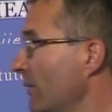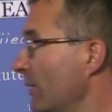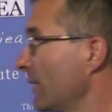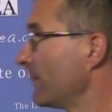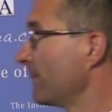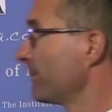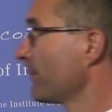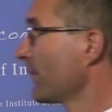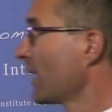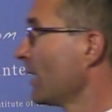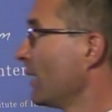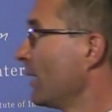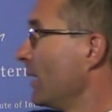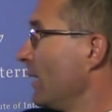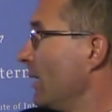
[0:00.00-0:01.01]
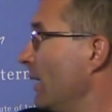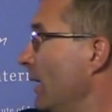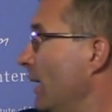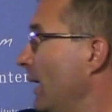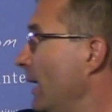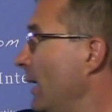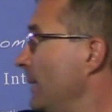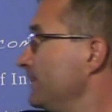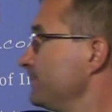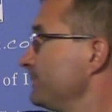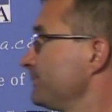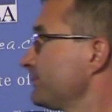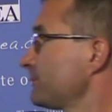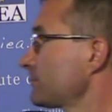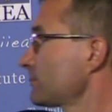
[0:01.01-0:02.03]
Okay. Um,
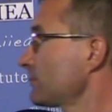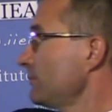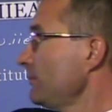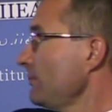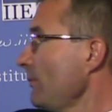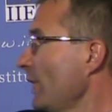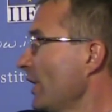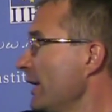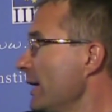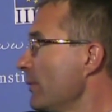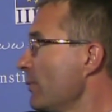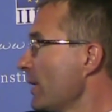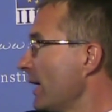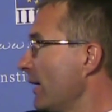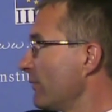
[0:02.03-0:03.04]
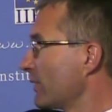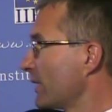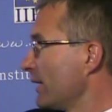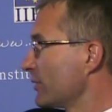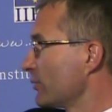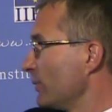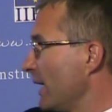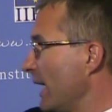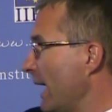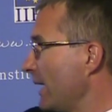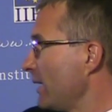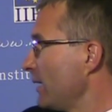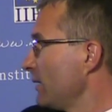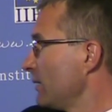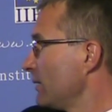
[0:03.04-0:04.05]
here we have country
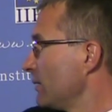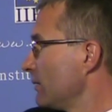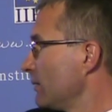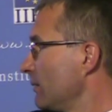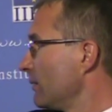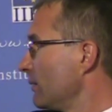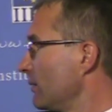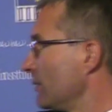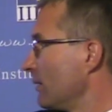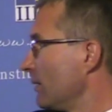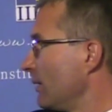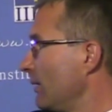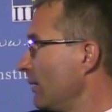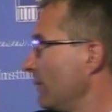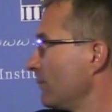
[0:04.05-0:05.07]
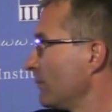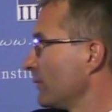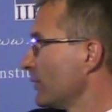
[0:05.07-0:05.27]
A, um,